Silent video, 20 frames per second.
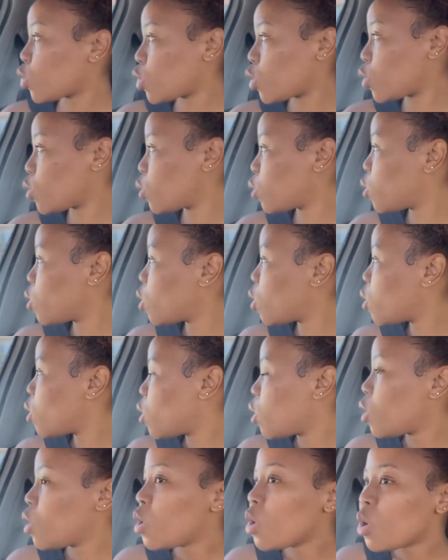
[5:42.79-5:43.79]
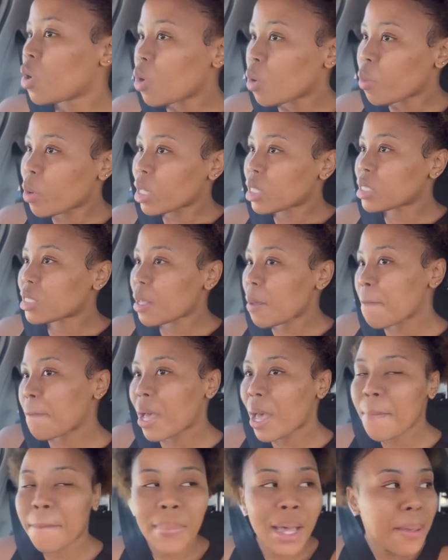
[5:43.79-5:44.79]
you once I'm
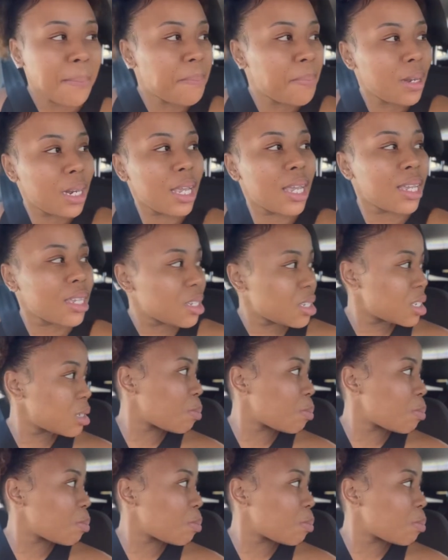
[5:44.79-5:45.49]
by my place.